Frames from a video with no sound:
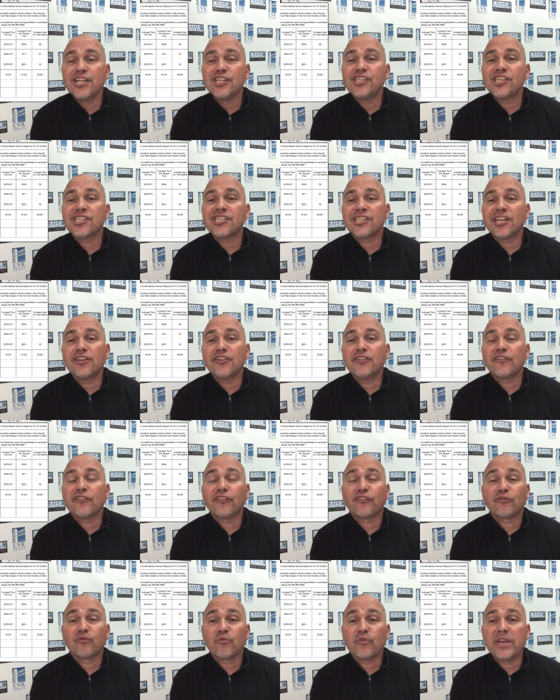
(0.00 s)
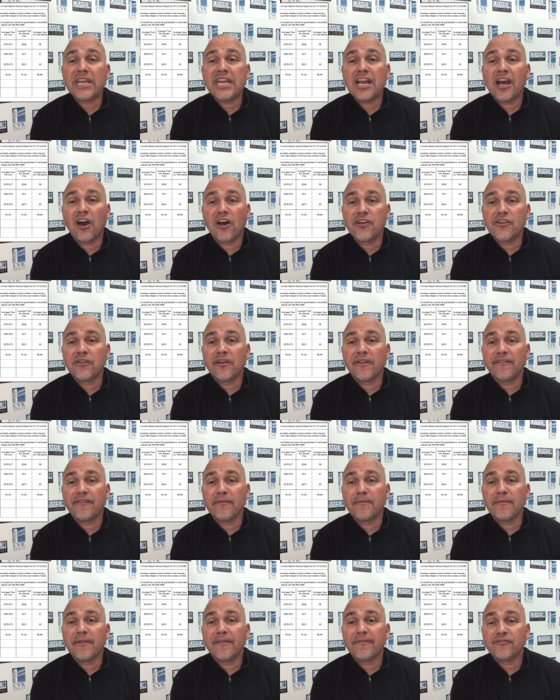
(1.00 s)
just under 300 of
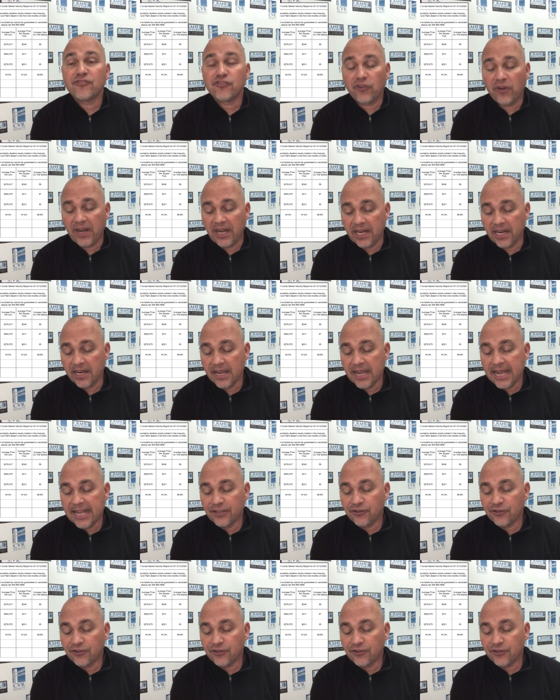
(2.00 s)
them have traded